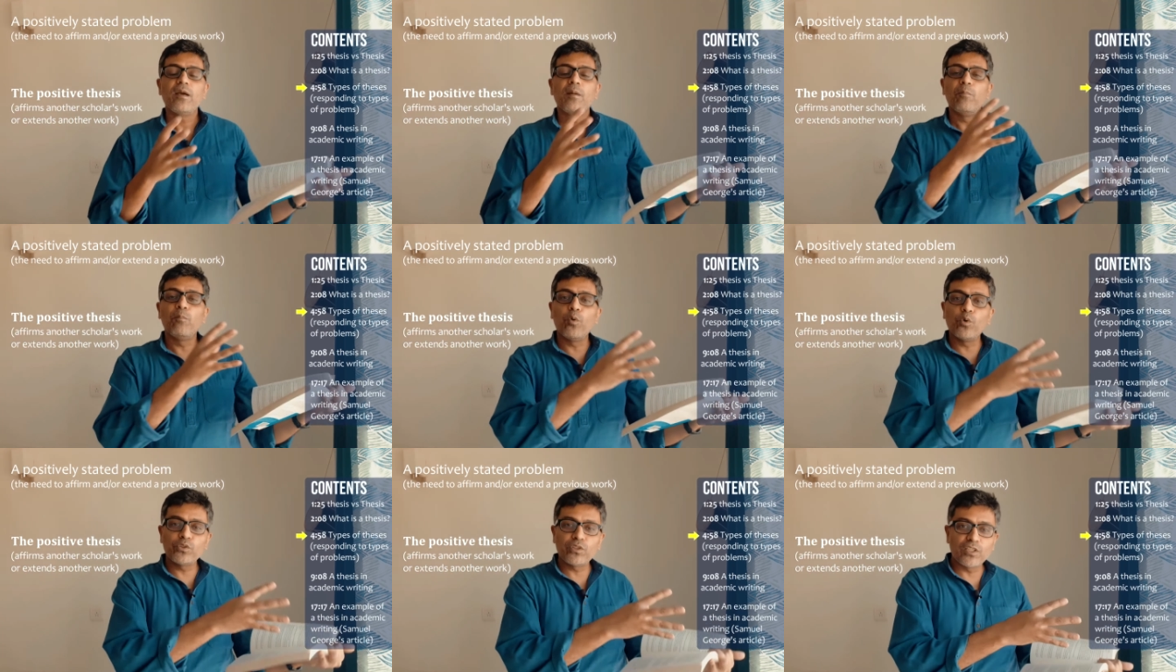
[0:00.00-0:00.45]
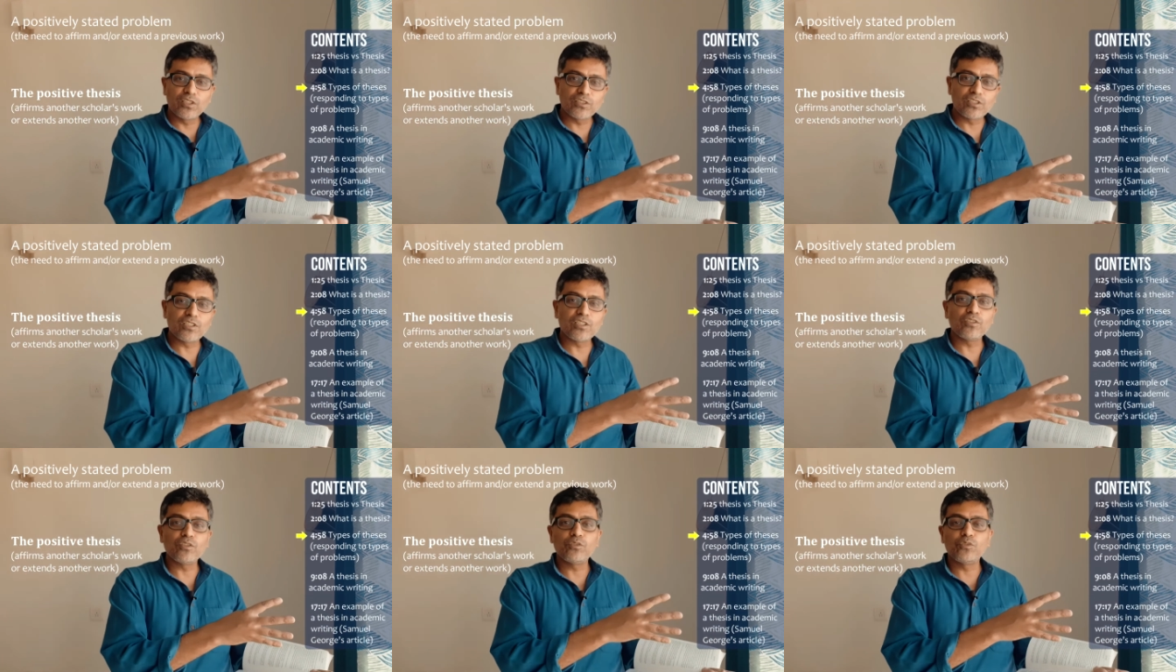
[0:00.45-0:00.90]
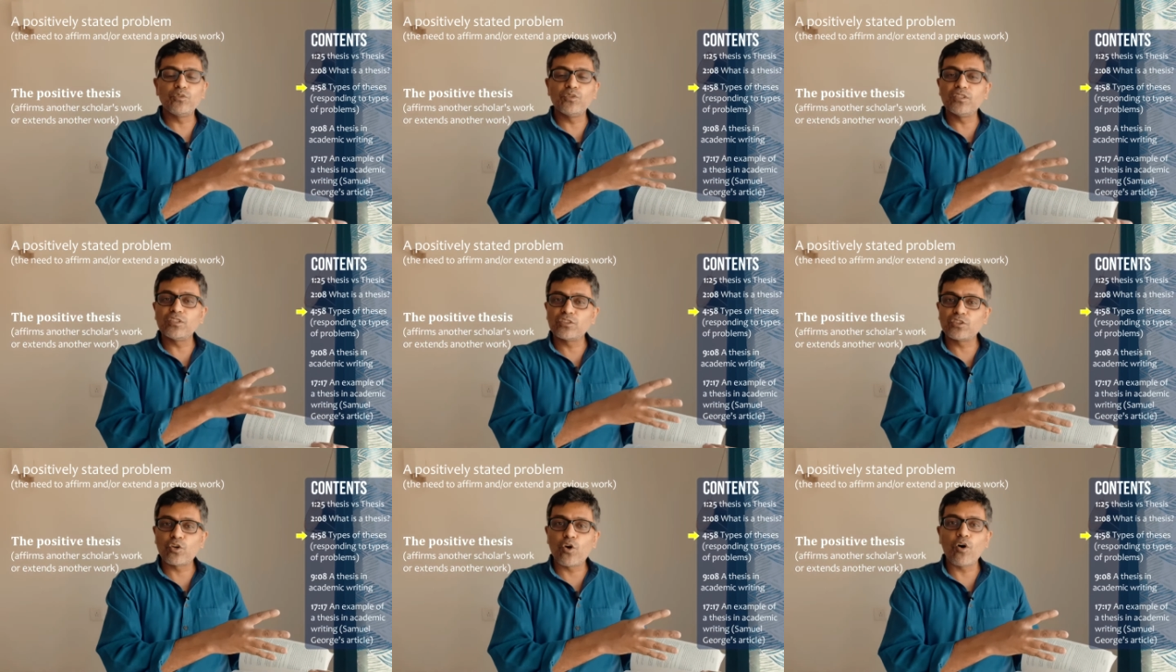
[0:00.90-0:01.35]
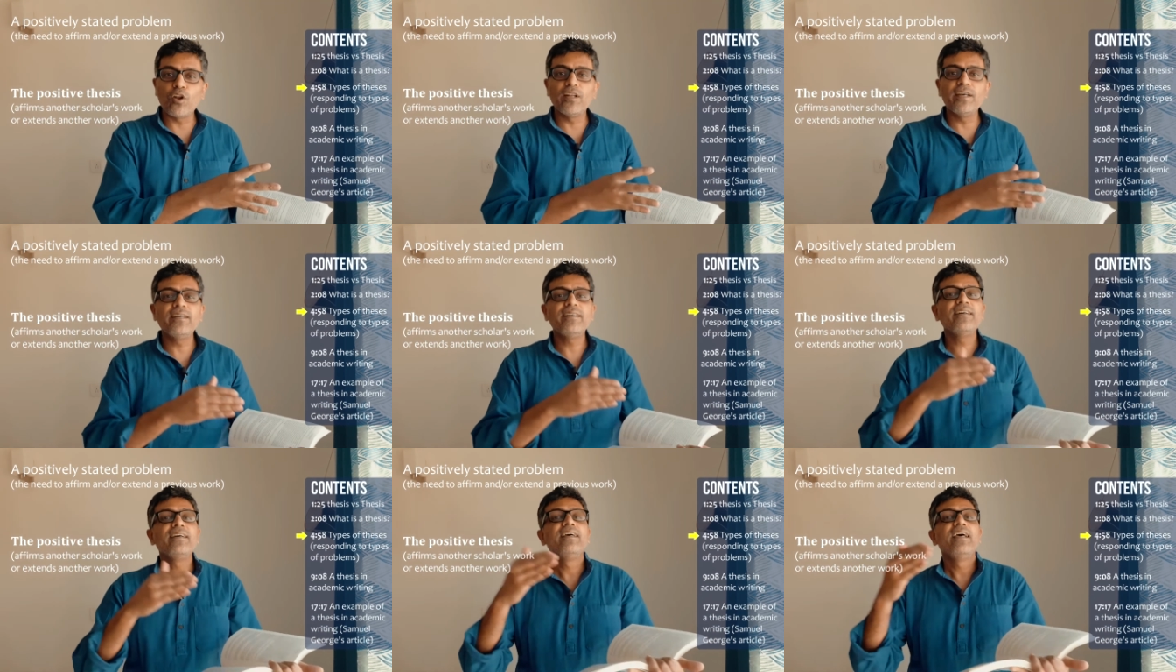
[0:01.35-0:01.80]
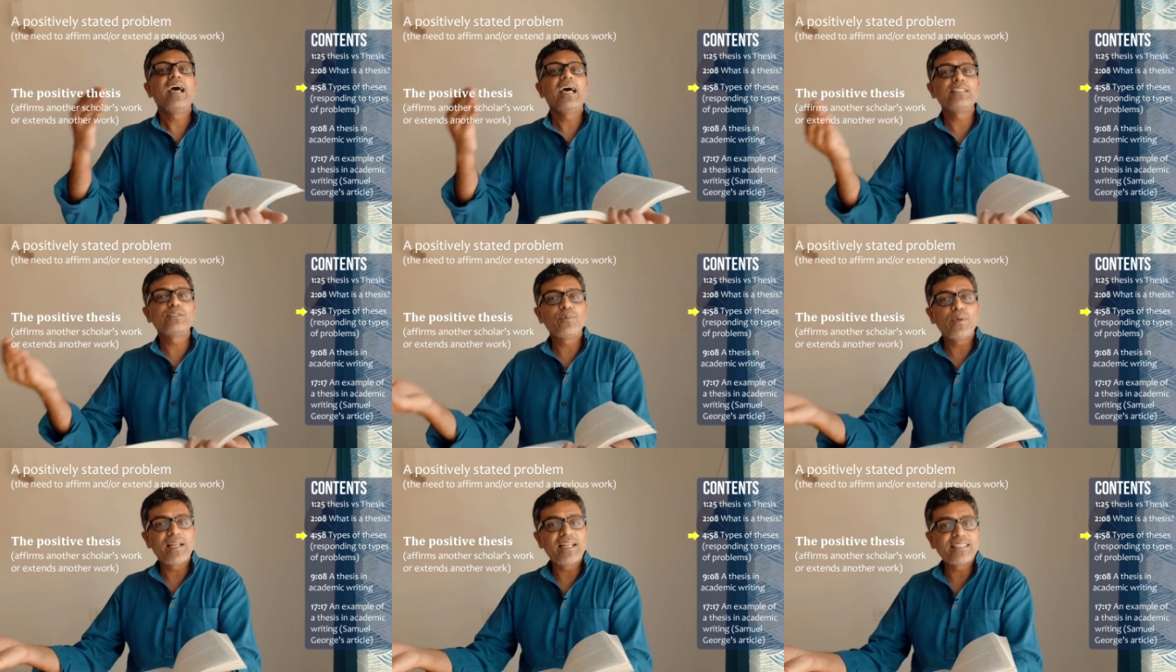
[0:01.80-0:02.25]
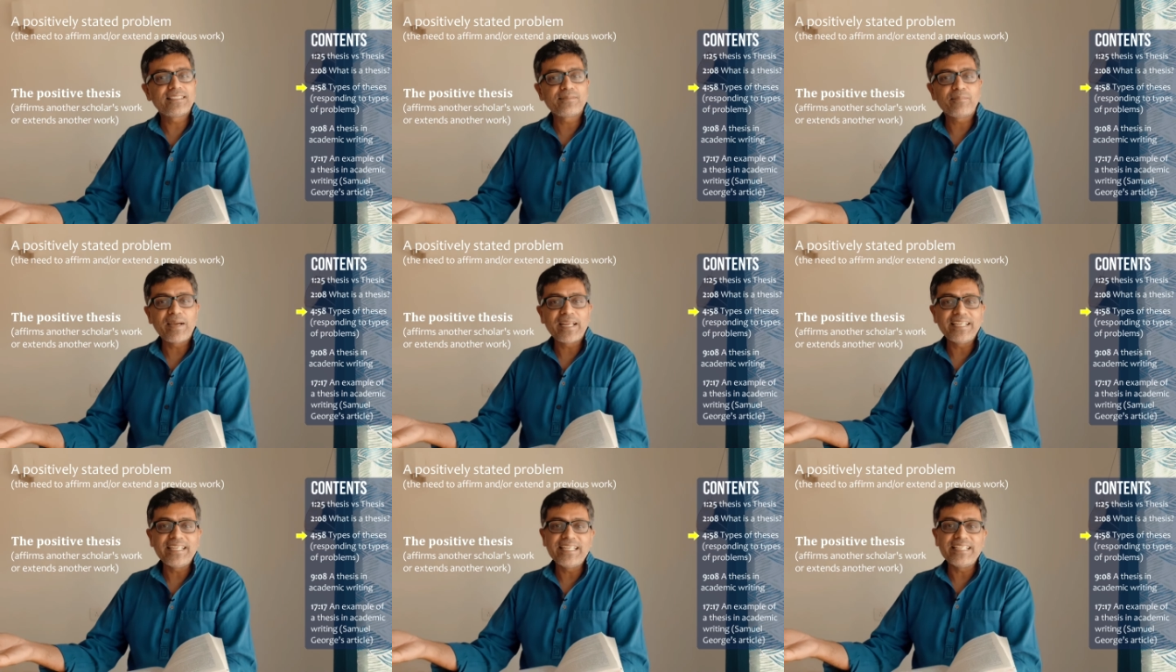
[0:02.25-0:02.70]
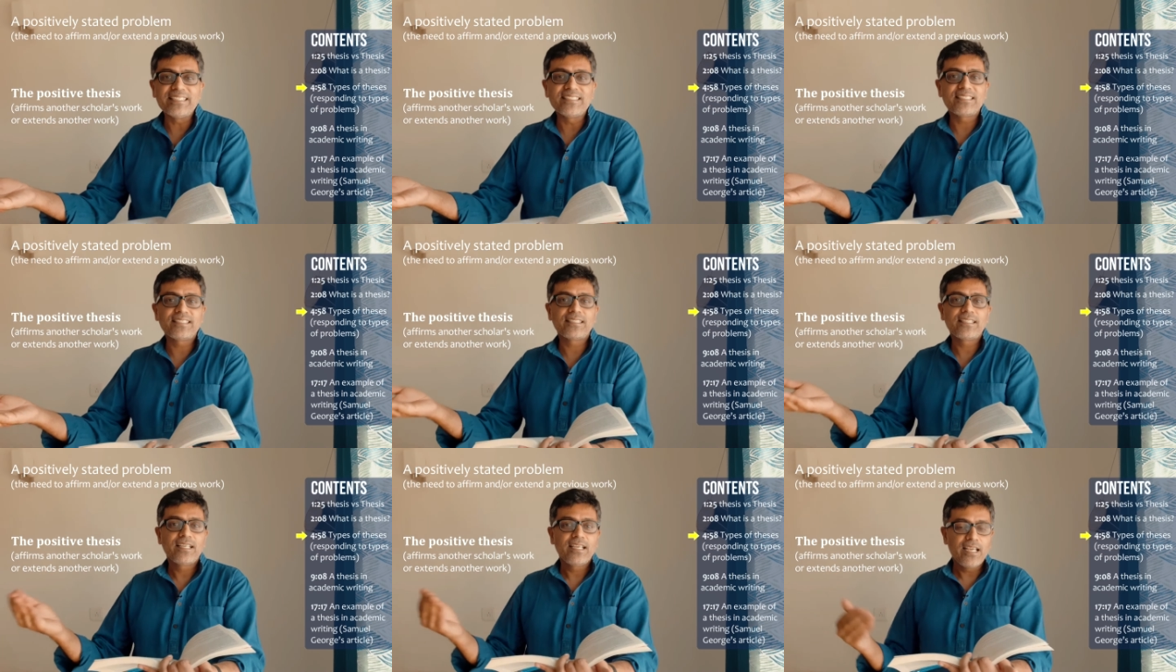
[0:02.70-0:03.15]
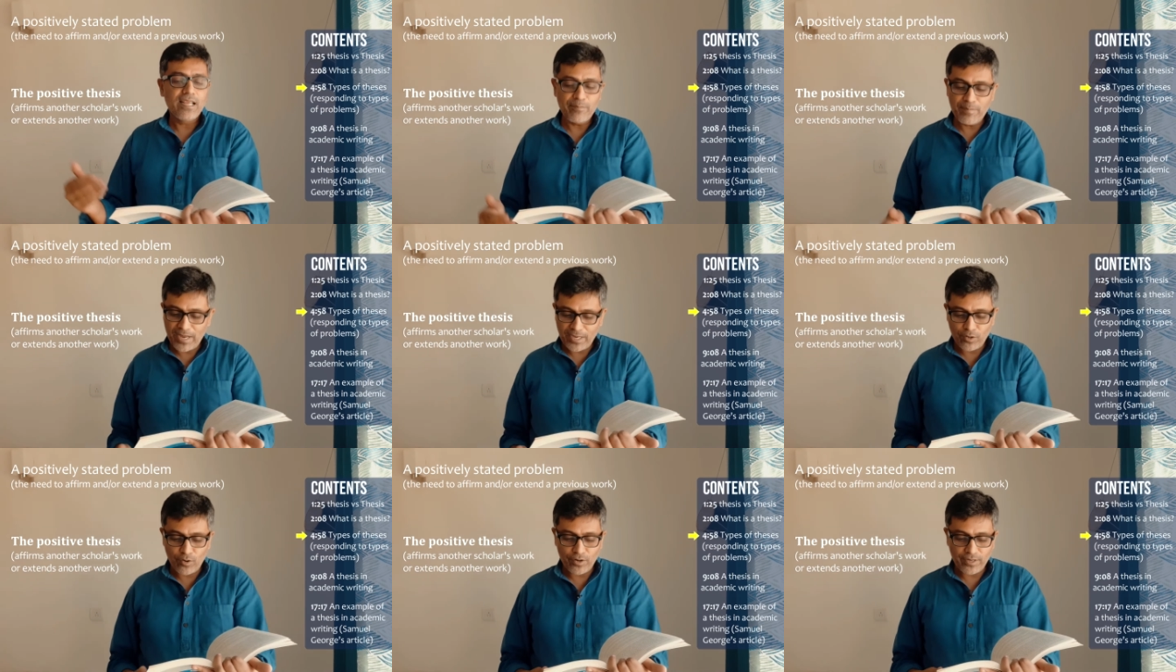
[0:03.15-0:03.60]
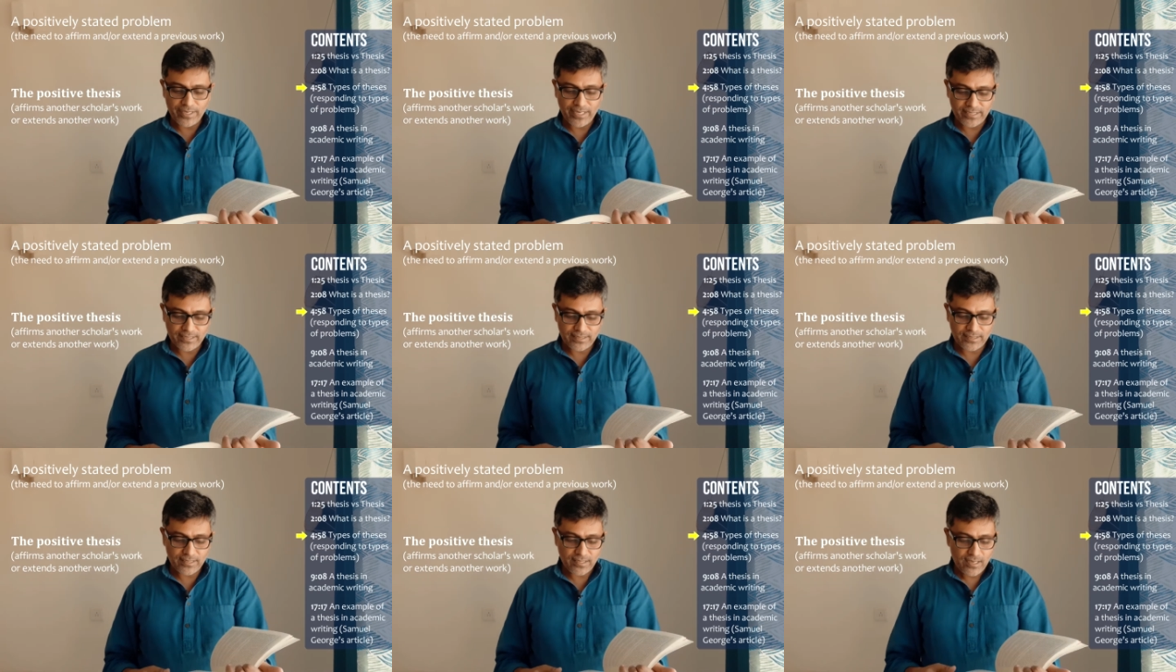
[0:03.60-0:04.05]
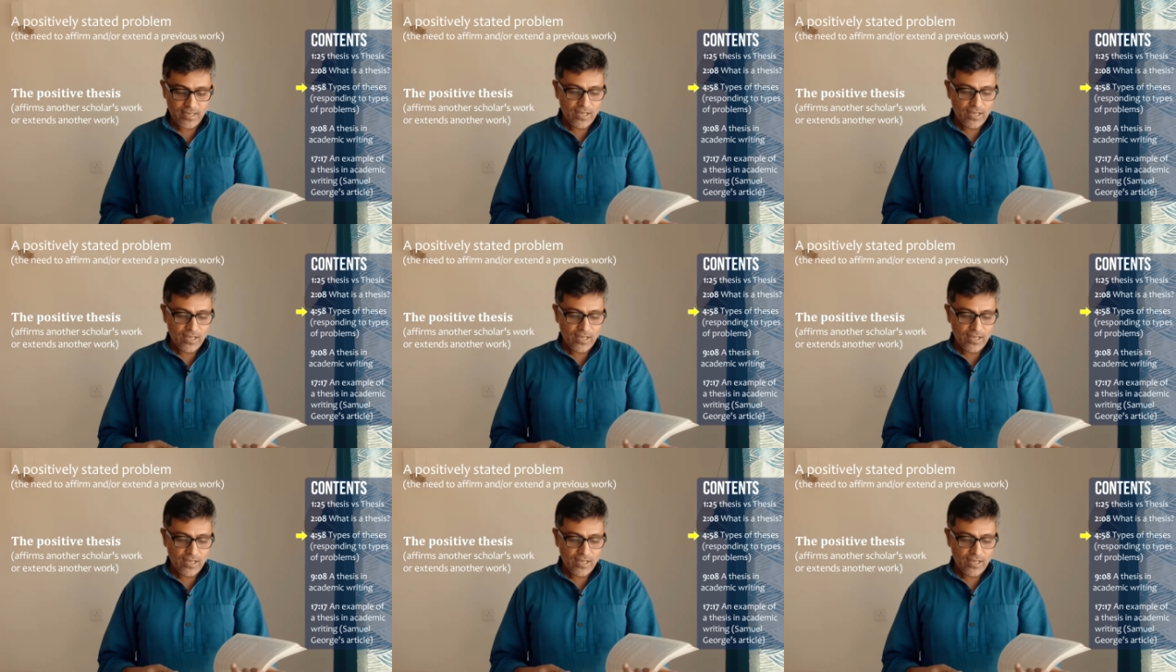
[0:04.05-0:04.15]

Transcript: both to the scholar as well as my needs in my context.